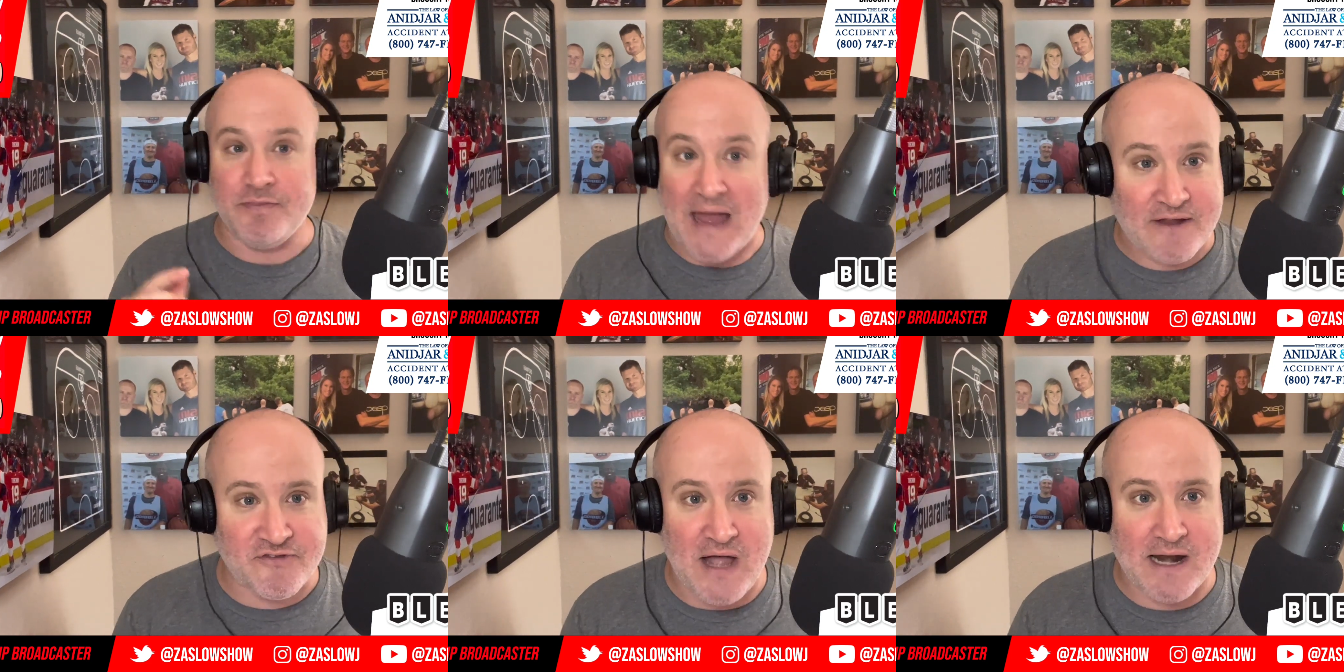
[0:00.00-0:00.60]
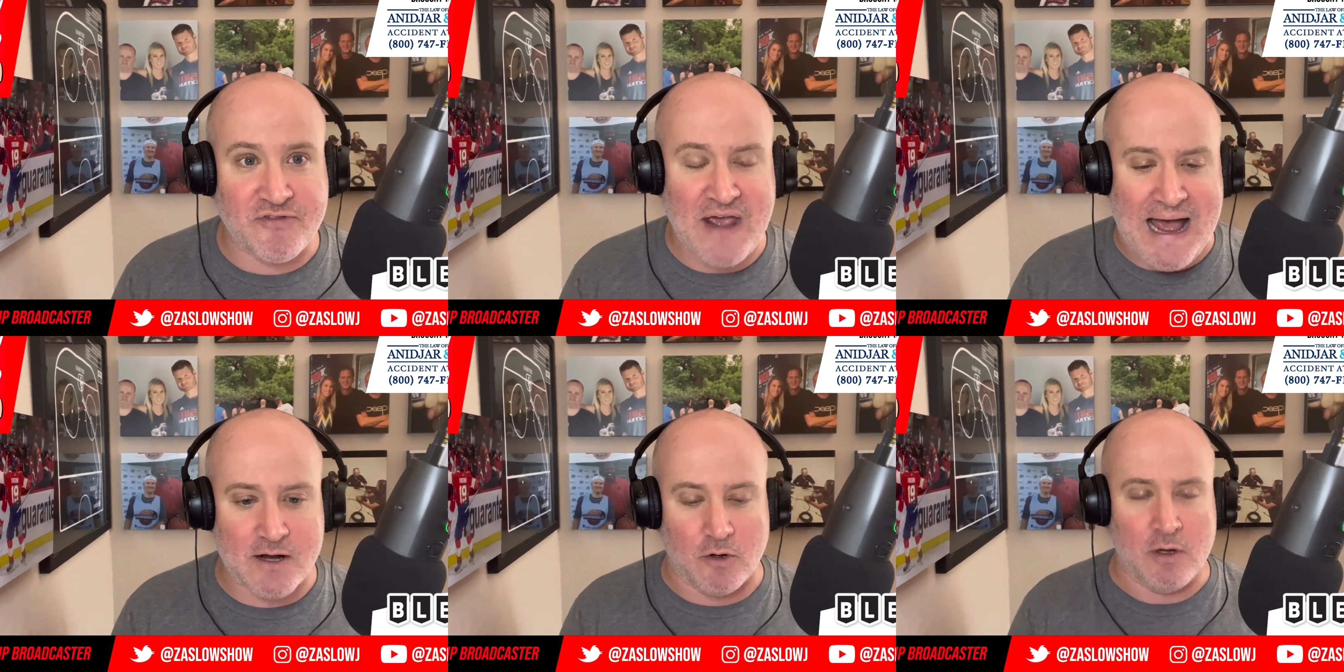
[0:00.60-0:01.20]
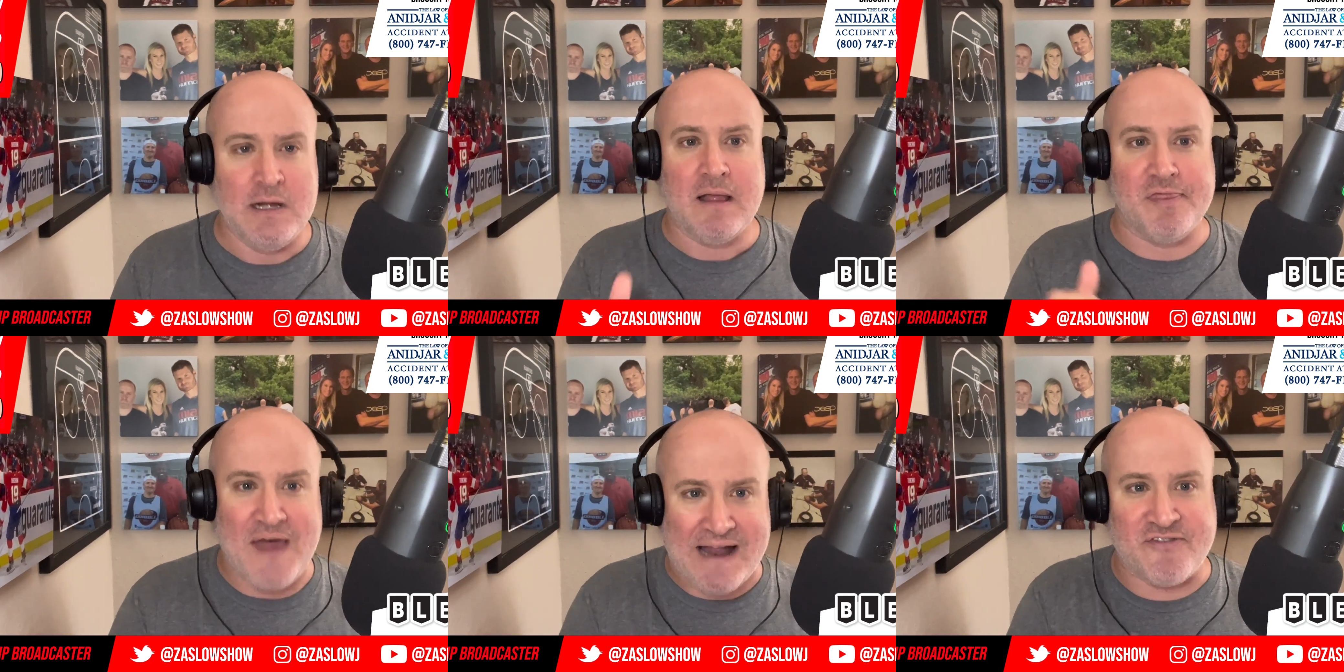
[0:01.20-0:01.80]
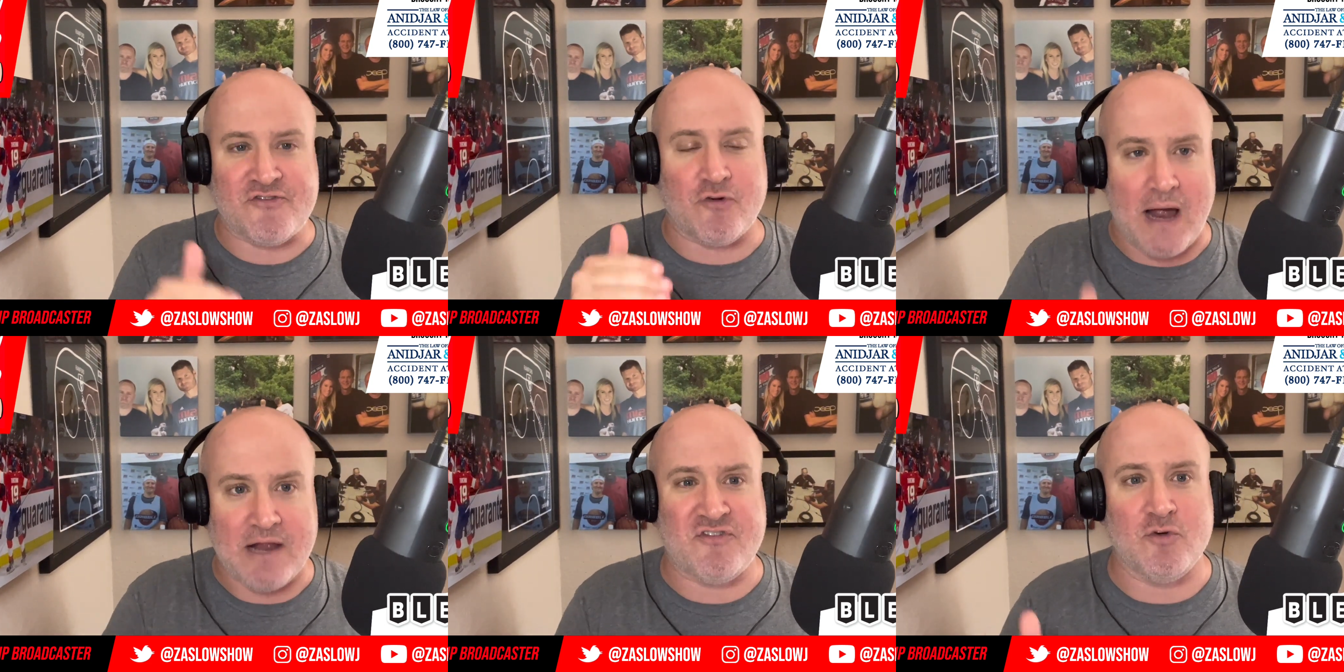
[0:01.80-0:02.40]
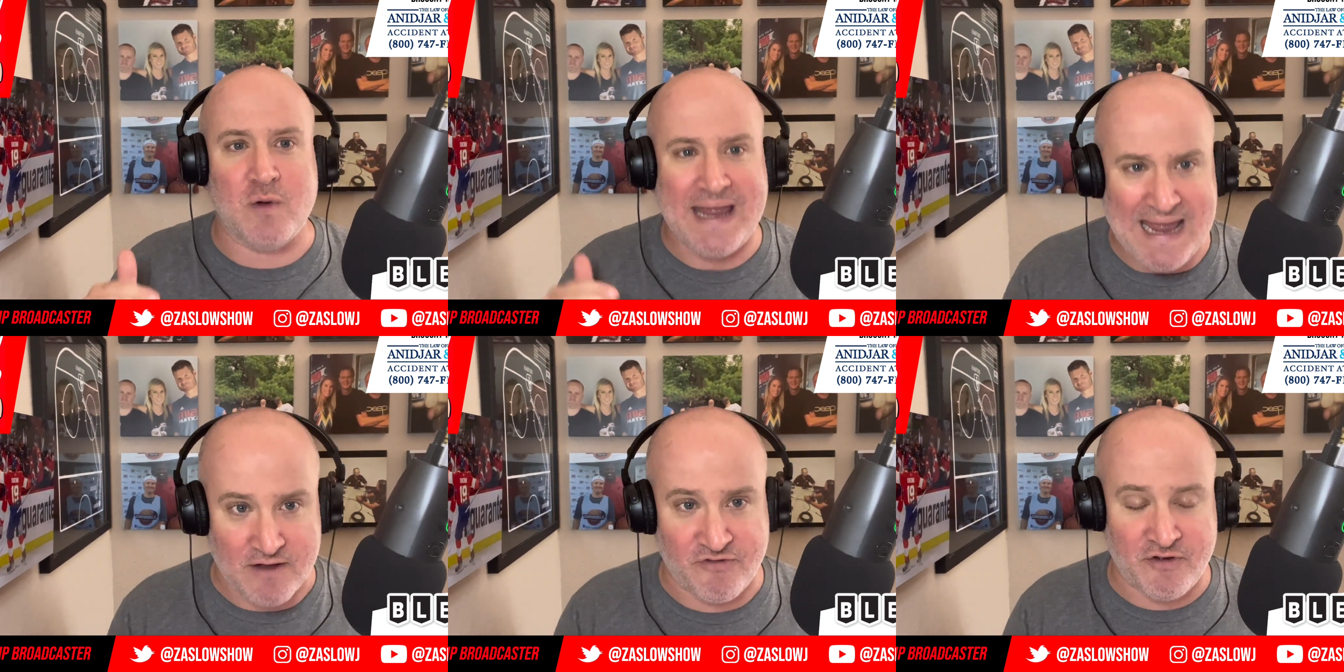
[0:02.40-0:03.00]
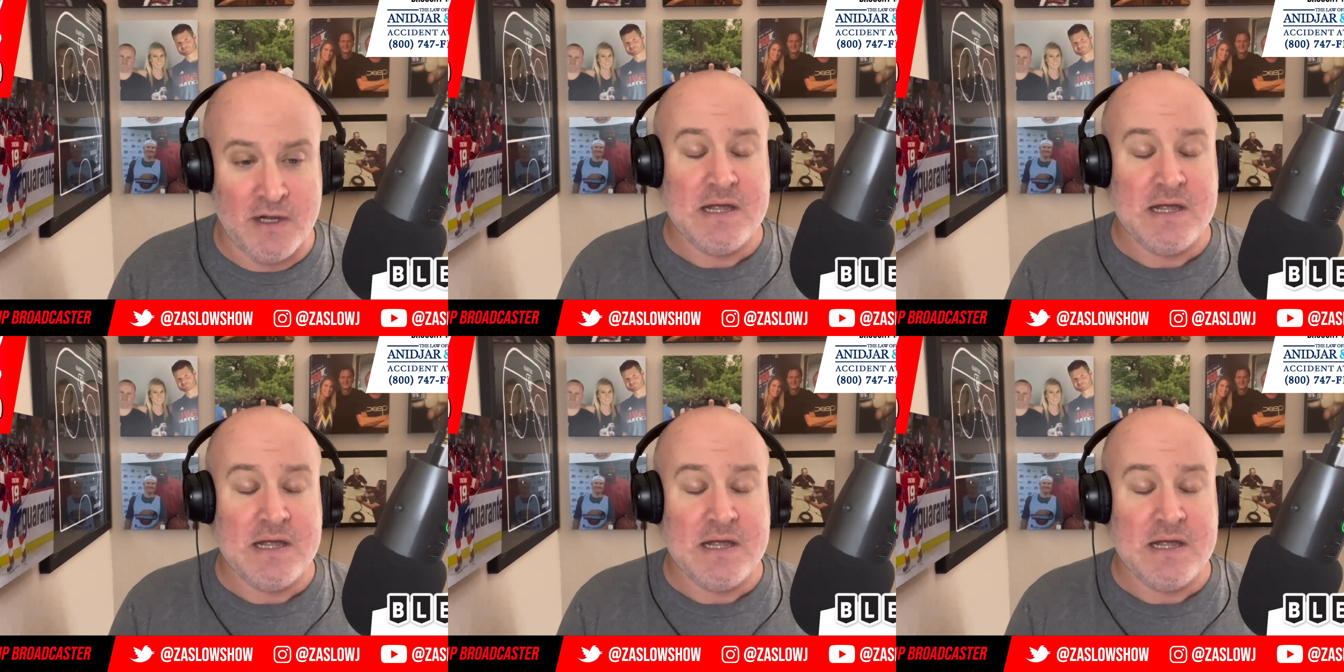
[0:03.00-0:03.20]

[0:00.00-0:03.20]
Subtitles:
That's not a tackle. That's trying to hit.